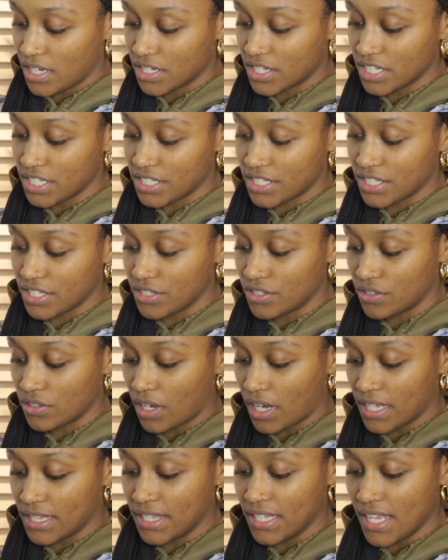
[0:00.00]
a good deal
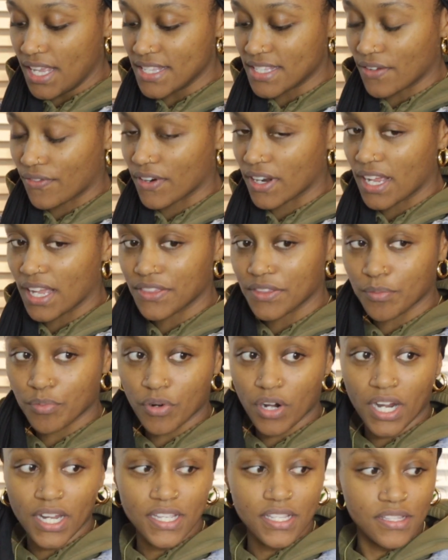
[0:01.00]
on these. I forgot the
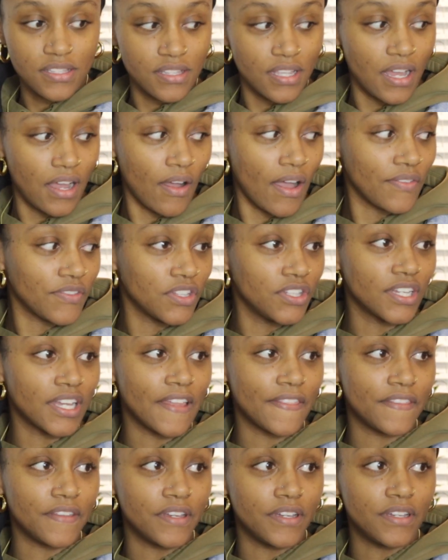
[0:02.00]
price. I'll have to look
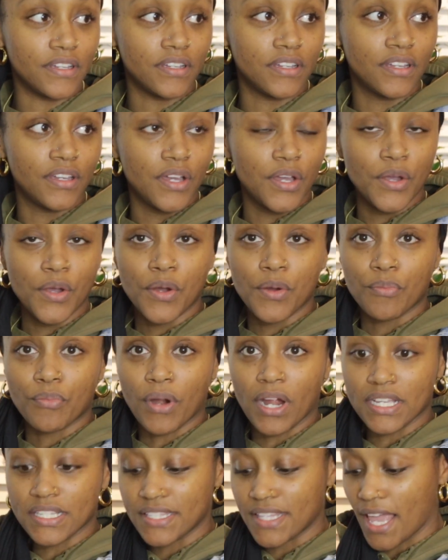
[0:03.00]
at the
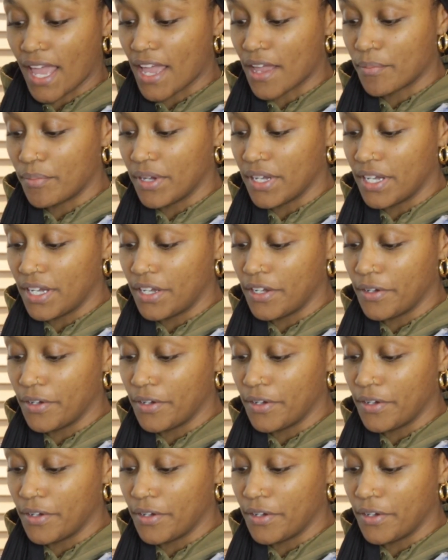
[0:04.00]
price tag, but